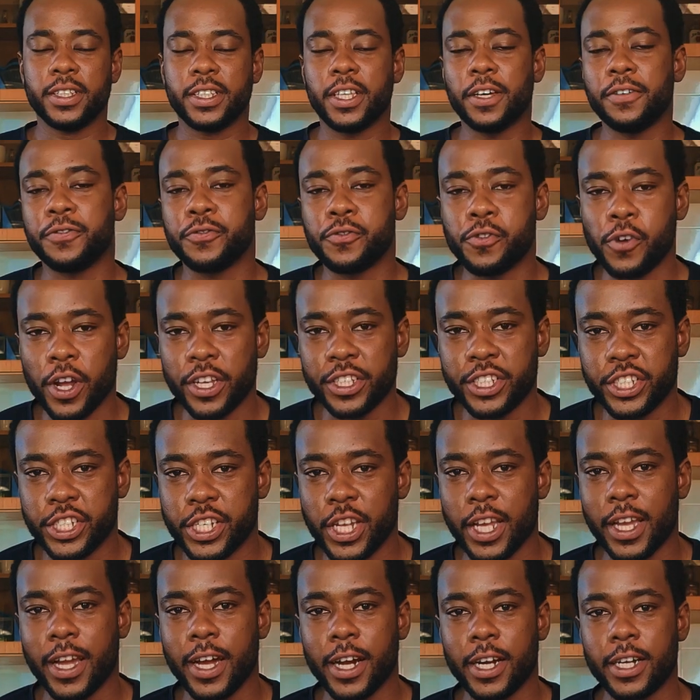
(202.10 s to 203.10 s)
The French
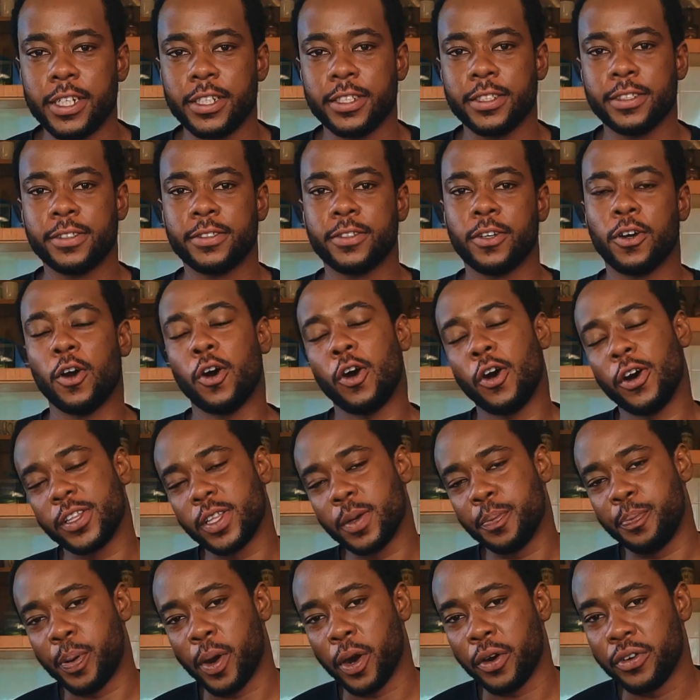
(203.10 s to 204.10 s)
shaker or
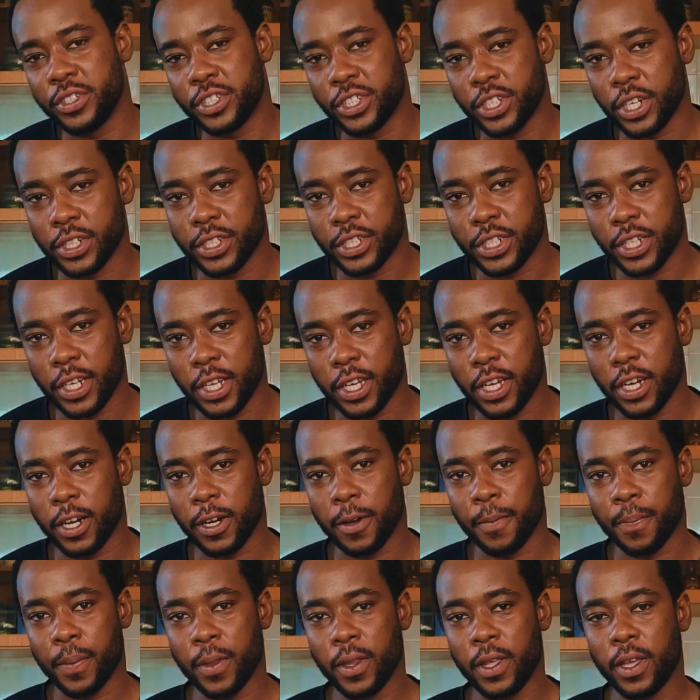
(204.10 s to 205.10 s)
the Parisian
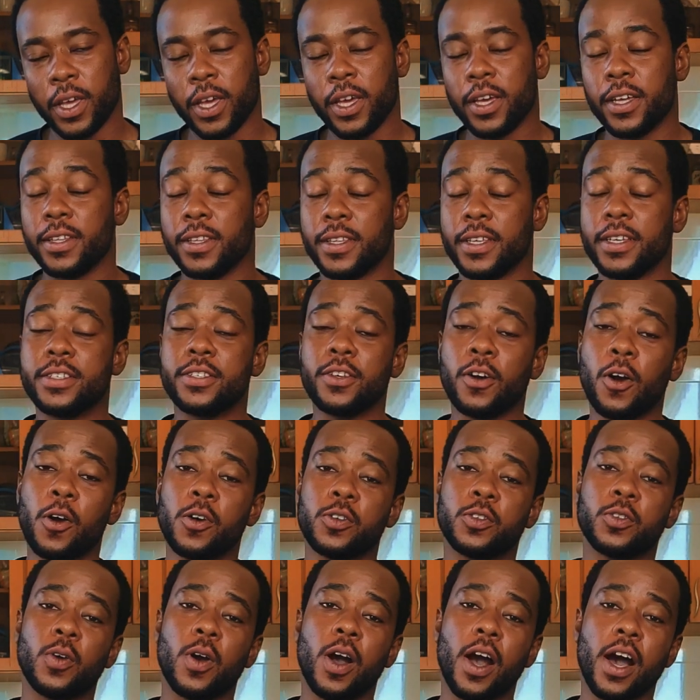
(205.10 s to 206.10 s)
shaker. This
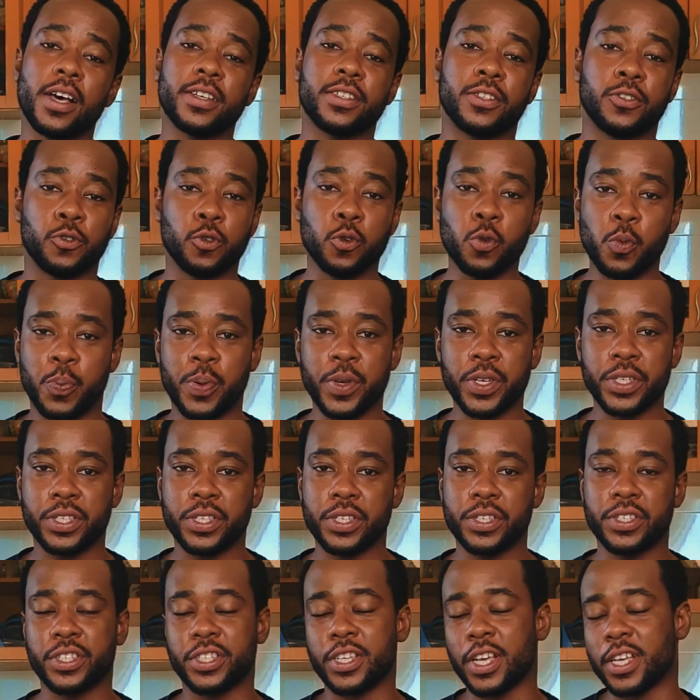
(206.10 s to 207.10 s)
also has two
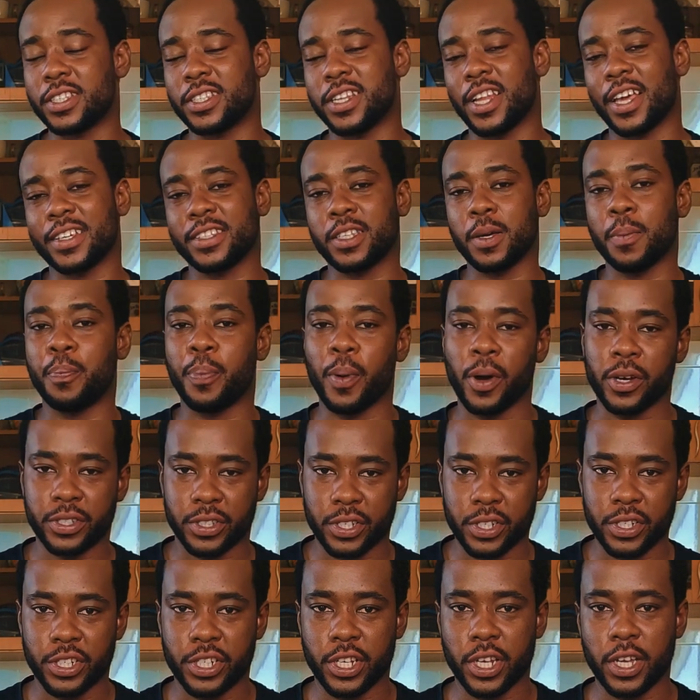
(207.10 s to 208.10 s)
pieces just like the
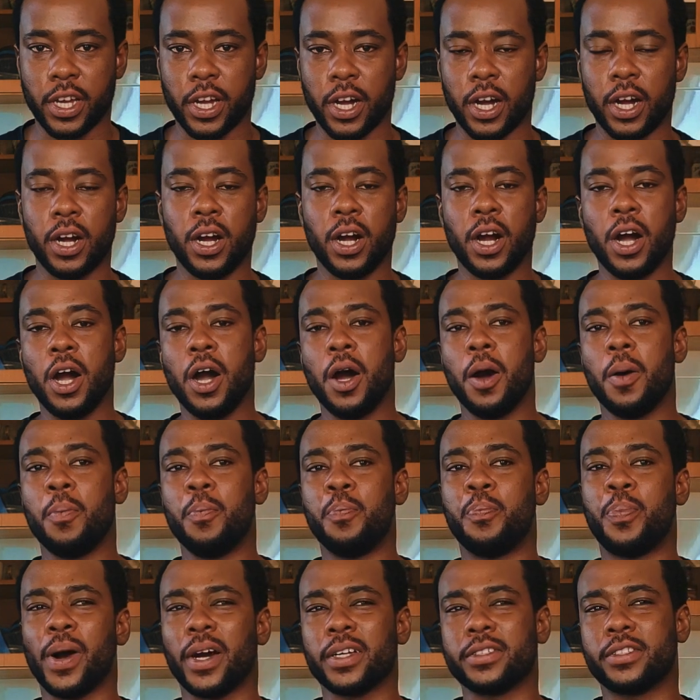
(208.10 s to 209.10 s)
Boston shaker,
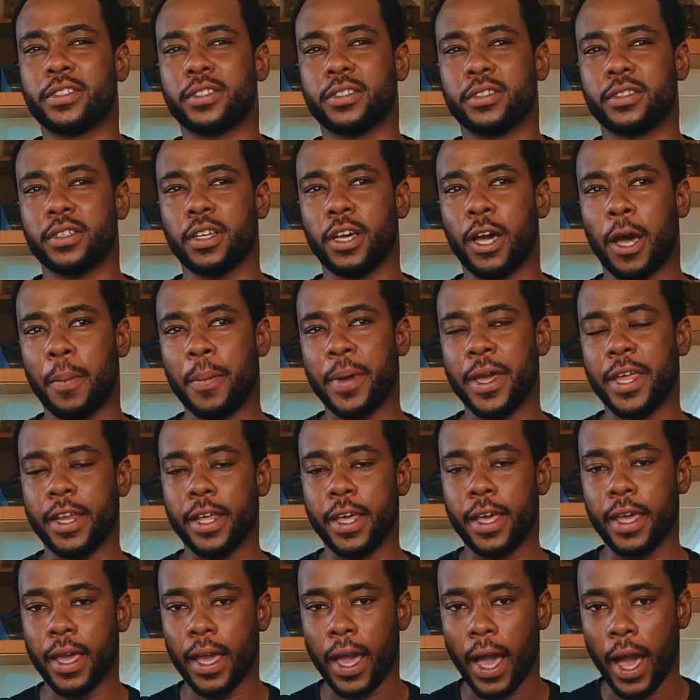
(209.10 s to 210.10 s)
but
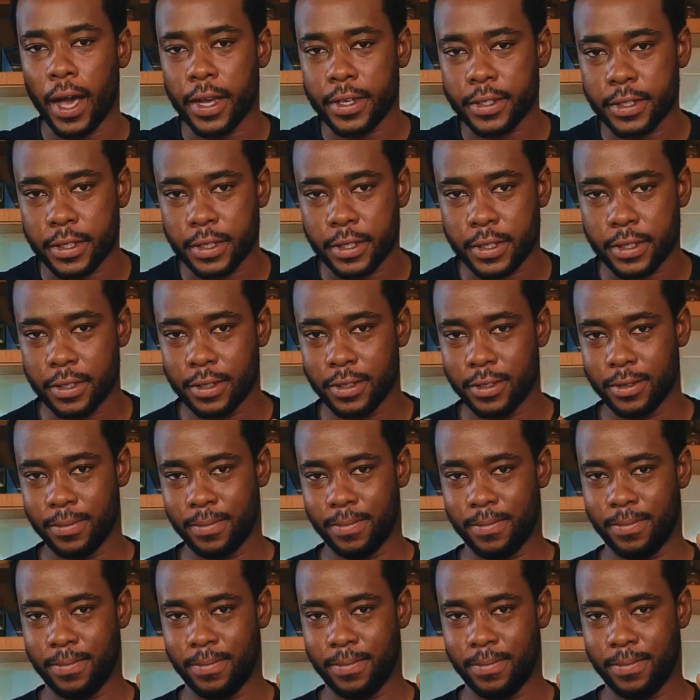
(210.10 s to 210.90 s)
it has